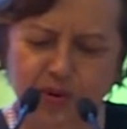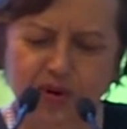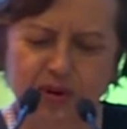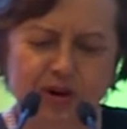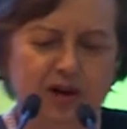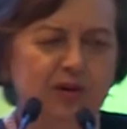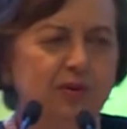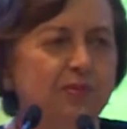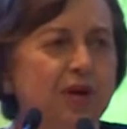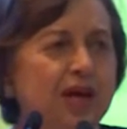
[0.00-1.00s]
all
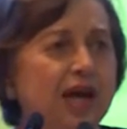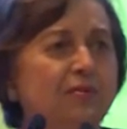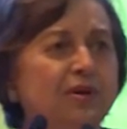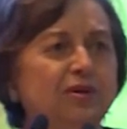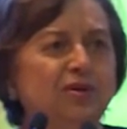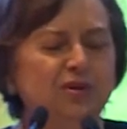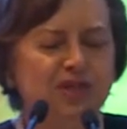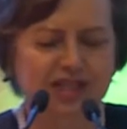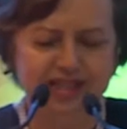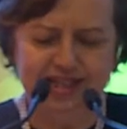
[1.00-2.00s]
about being able to
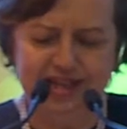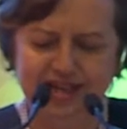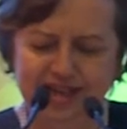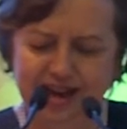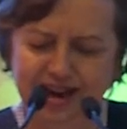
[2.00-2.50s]
succeed